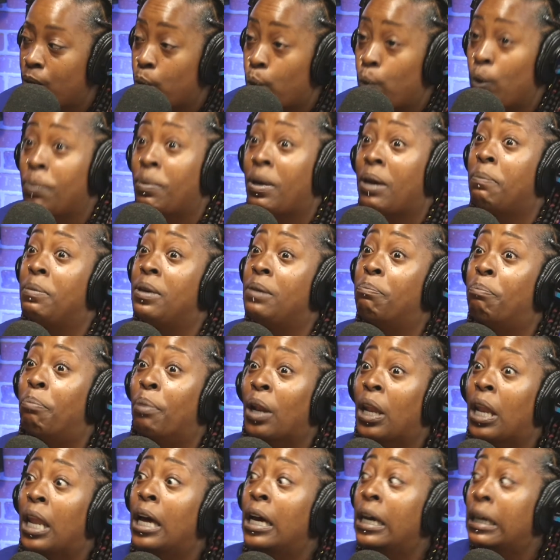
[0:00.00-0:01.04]
We may be
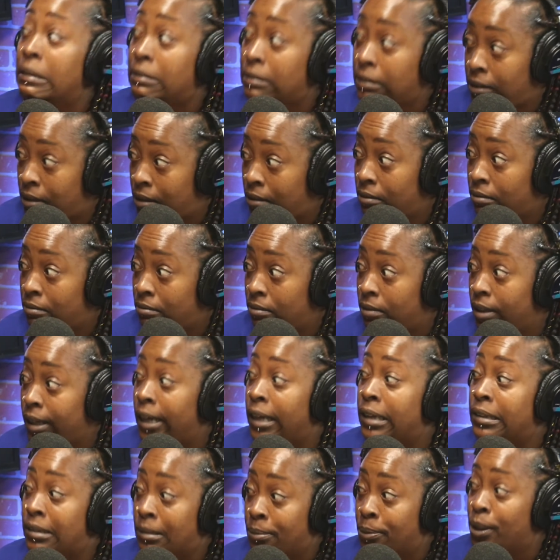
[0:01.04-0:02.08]
blunt
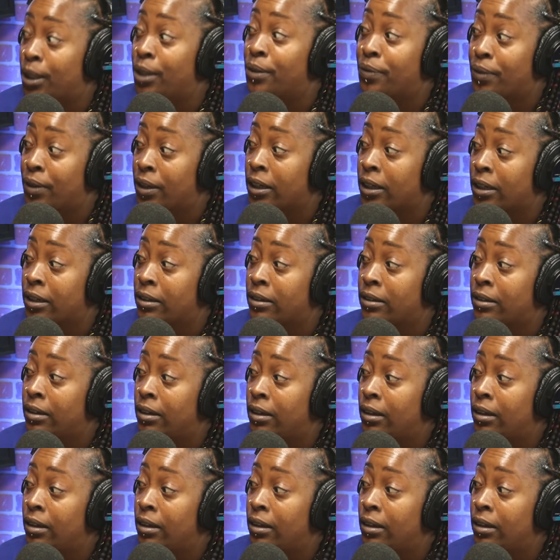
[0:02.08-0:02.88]
as a motherfucker.